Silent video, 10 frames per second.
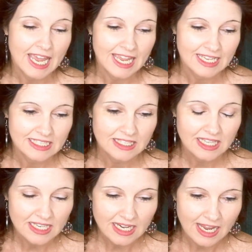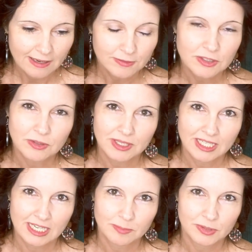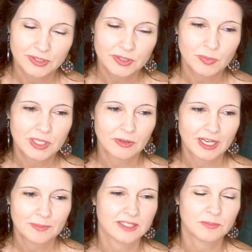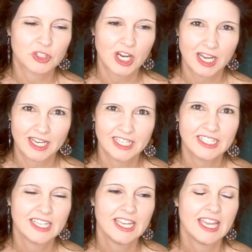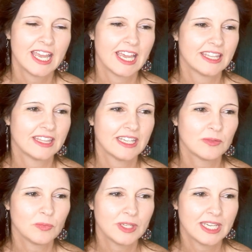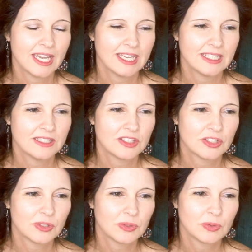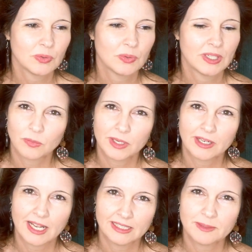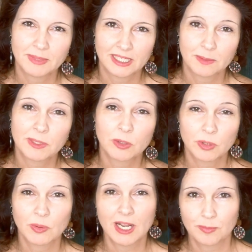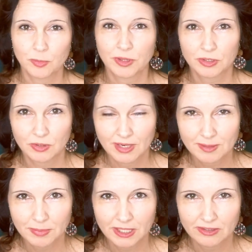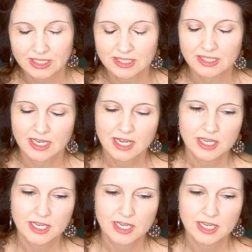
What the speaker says: And then after Green Gables, we grabbed some chai and then we headed to where Ella Montgomery grew up with her grandparents.